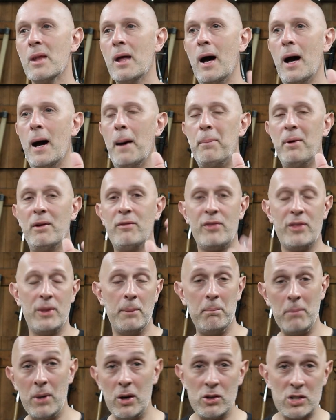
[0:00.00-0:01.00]
Uh, but for the
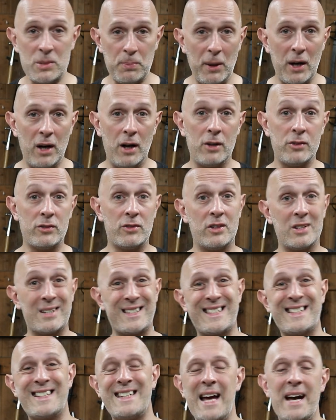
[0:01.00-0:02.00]
most part, the
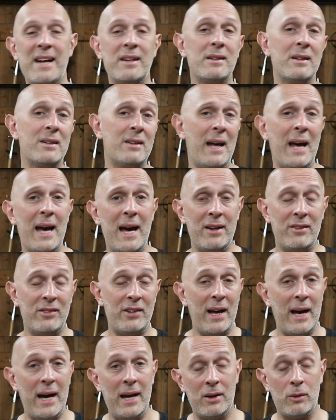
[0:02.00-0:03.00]
standard hand
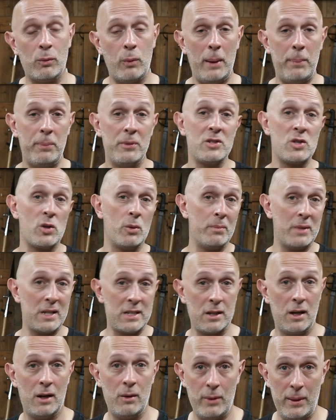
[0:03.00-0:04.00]
to hand weapons or
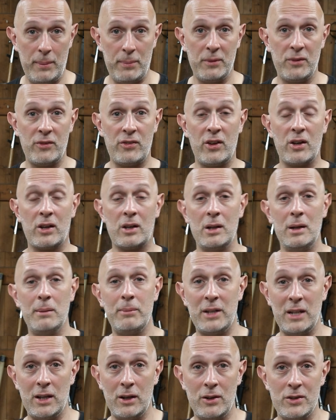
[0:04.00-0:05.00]
missile weapons that are going to
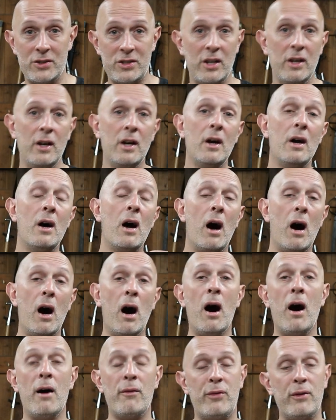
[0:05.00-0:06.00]
be used
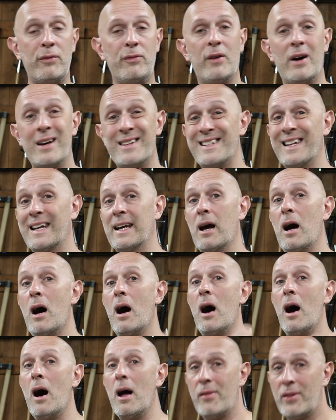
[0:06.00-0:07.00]
are for fighting
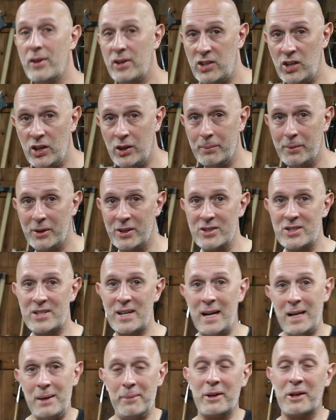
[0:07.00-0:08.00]
other humans,
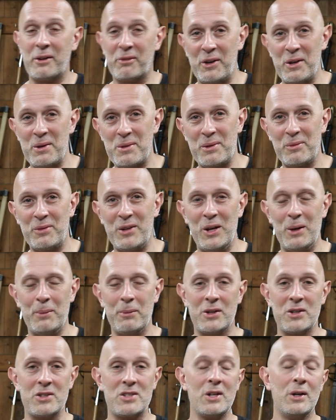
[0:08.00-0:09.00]
enemy groups of
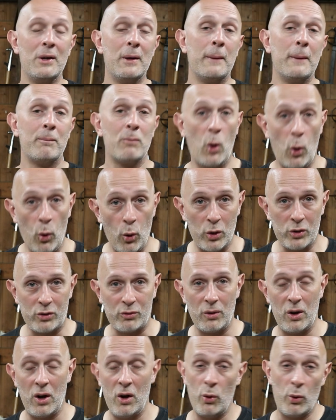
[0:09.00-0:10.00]
humans,
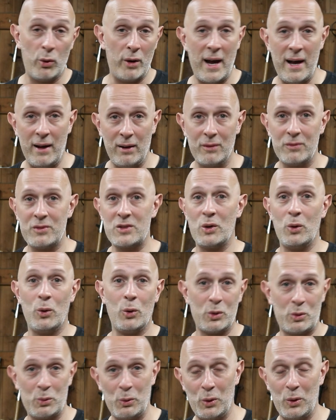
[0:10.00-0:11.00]
or, or elves,
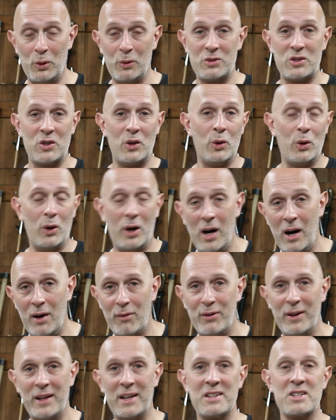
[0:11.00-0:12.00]
or dwarves, or
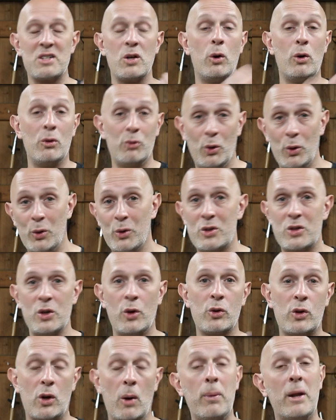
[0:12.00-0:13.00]
halflings, or orcs,
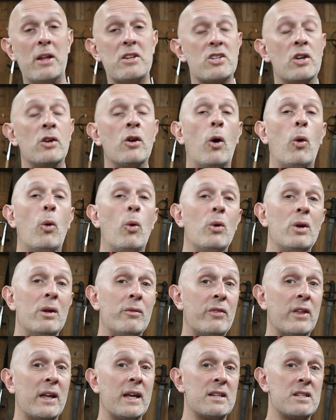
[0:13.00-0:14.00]
or goblins, and all
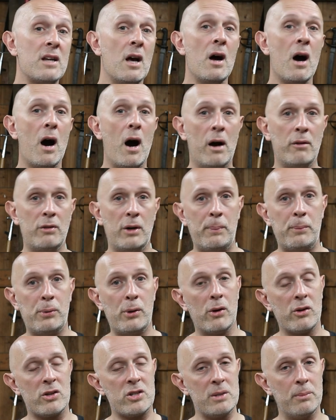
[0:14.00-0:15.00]
of these are
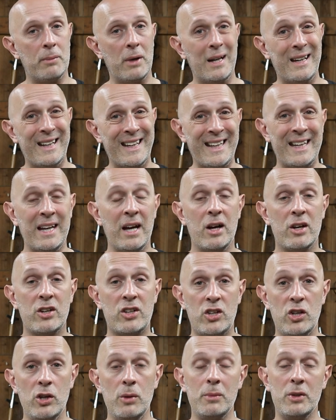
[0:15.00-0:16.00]
approximately
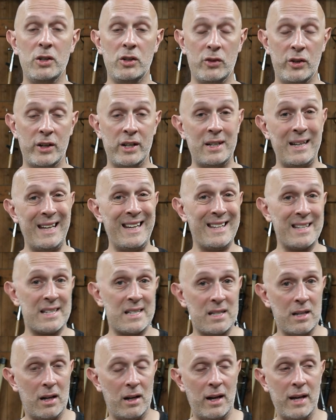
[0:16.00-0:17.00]
humanoid in
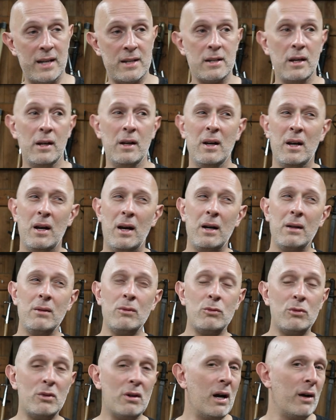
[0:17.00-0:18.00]
size
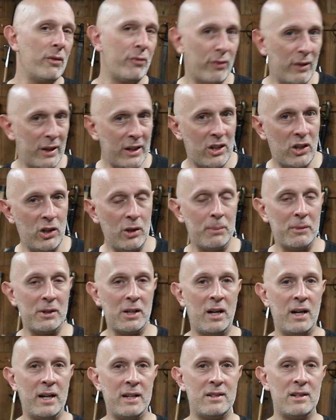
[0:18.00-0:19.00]
and roughly
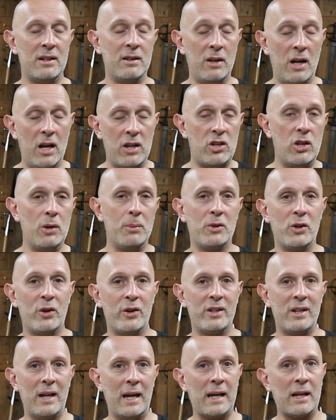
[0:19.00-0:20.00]
humanoid, uh,
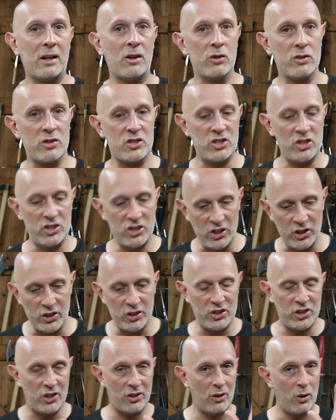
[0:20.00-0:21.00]
humanoid in
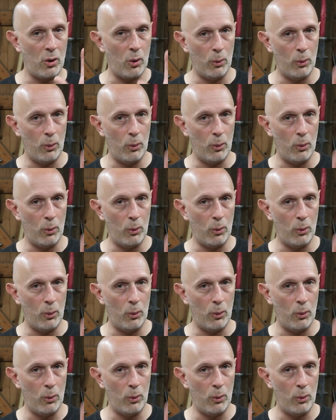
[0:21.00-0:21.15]
constitution.